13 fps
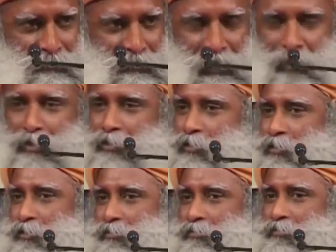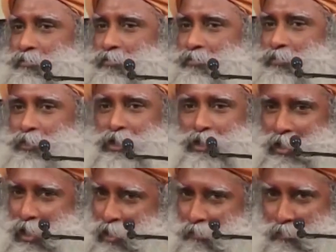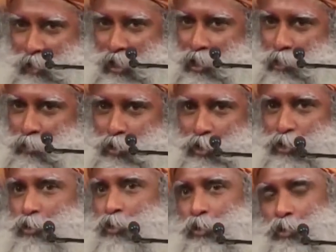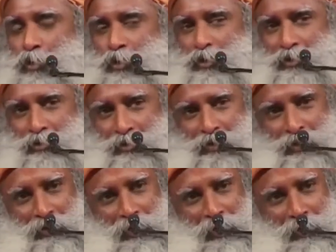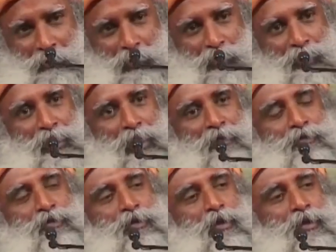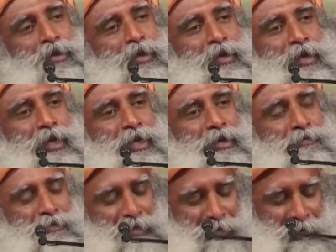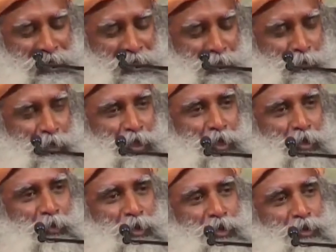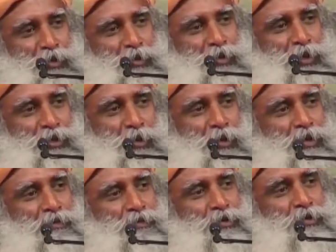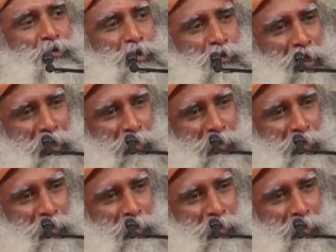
then this kind of management is no good, because after all, every management that we do is only for human